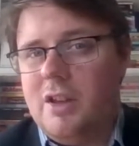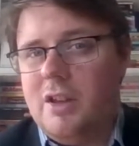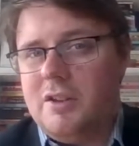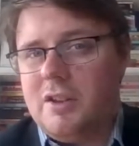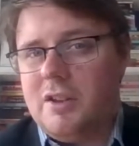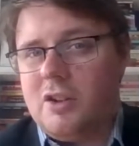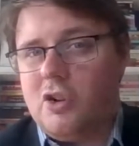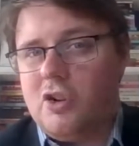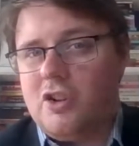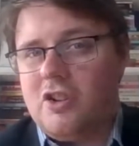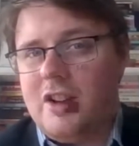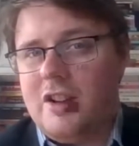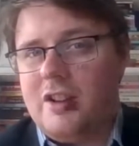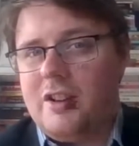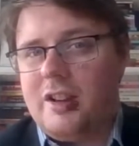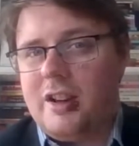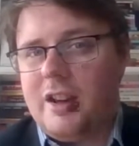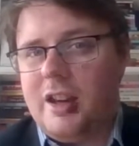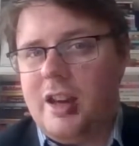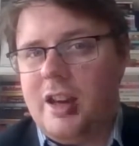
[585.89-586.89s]

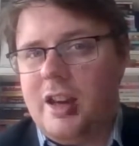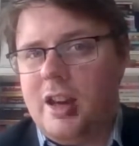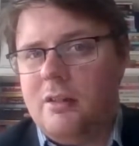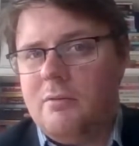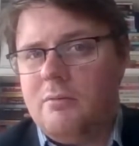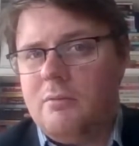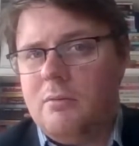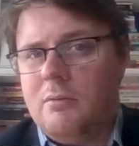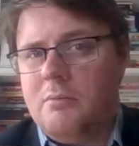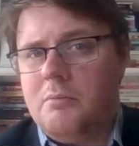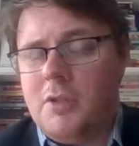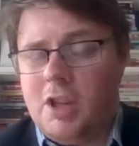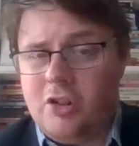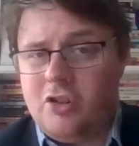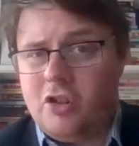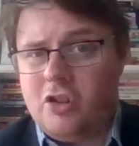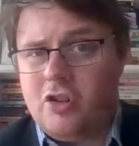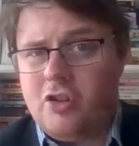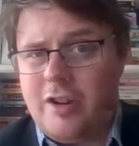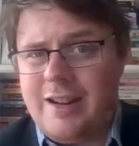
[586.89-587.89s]
negotiating a
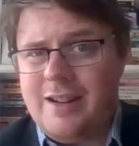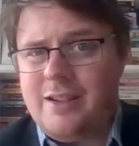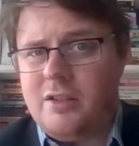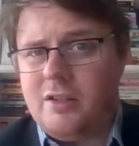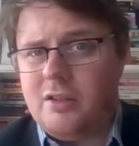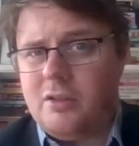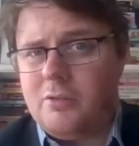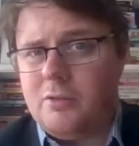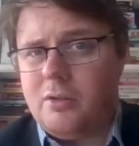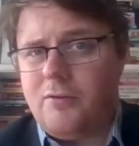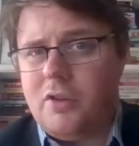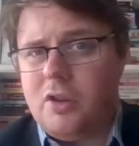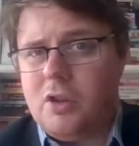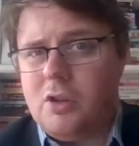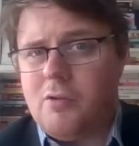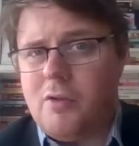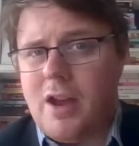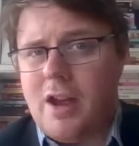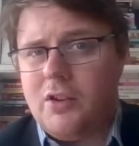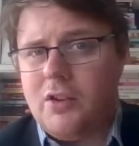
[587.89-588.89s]
major trade deal with the
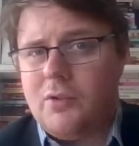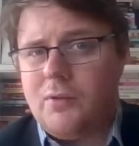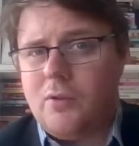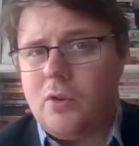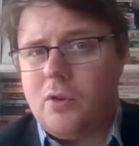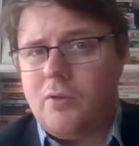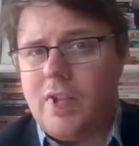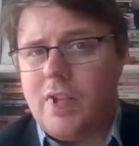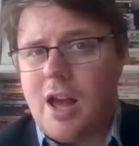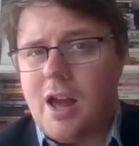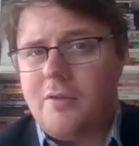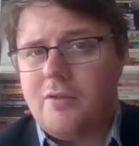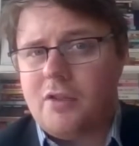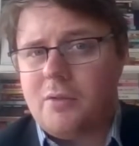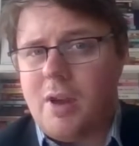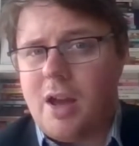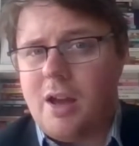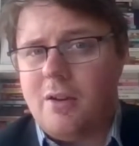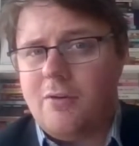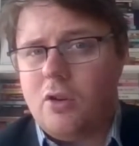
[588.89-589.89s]
US for the
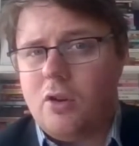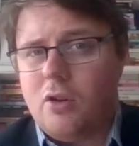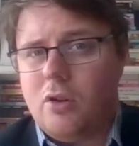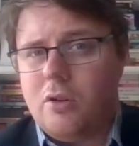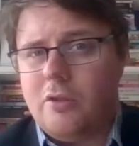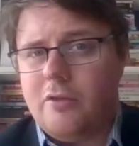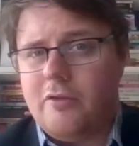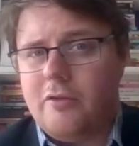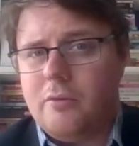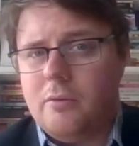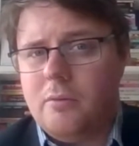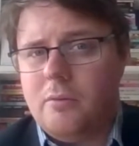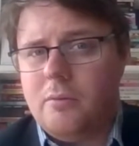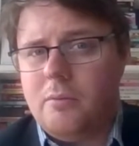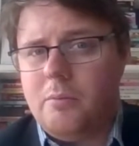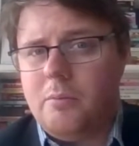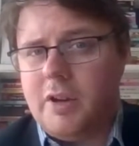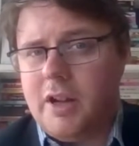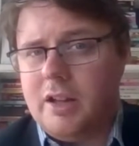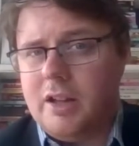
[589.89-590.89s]
aftermath of
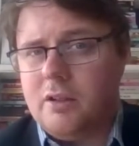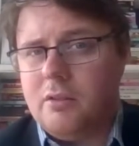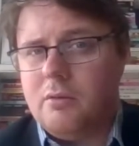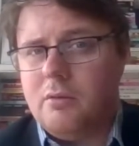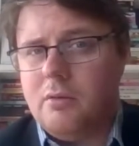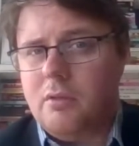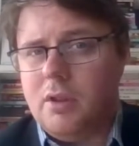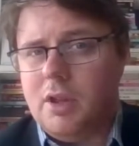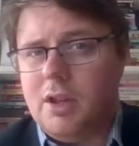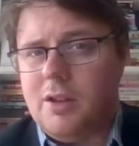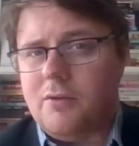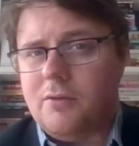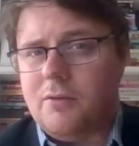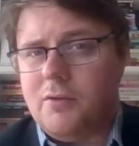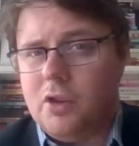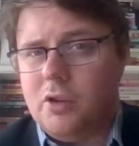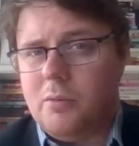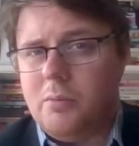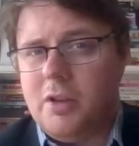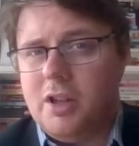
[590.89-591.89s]
Britain leaving the
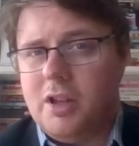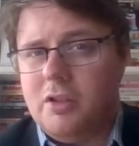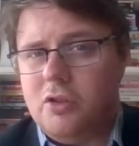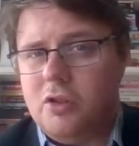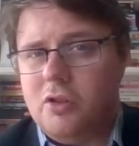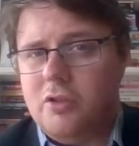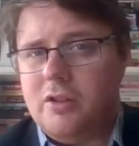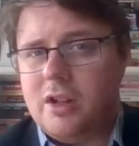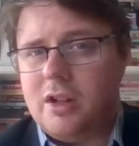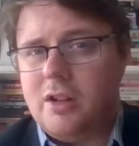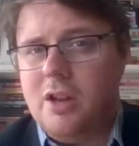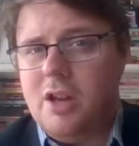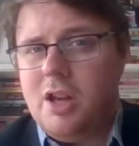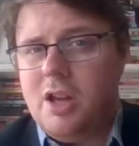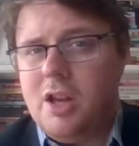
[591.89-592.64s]
European Union.